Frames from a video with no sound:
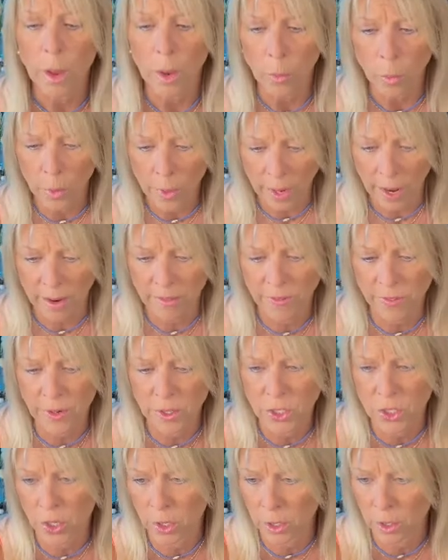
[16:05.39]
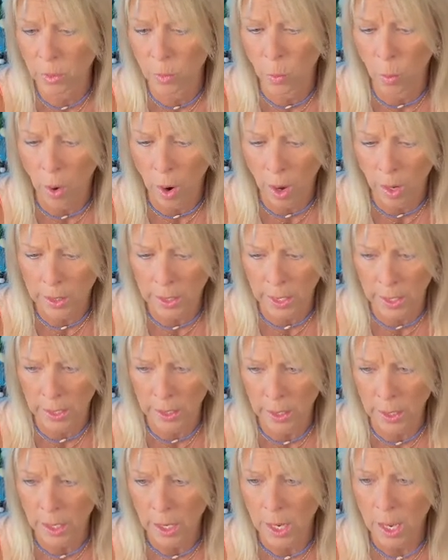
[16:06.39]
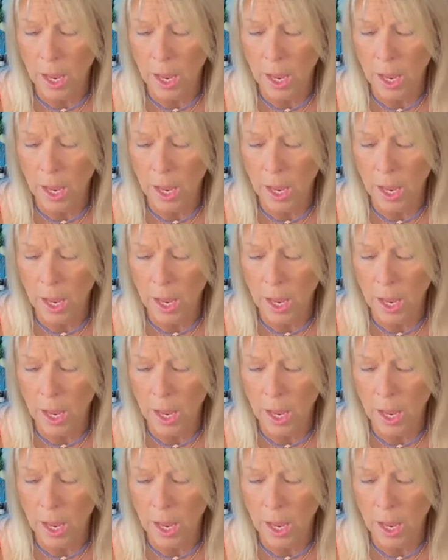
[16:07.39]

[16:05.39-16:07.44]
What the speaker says: When I first started walking,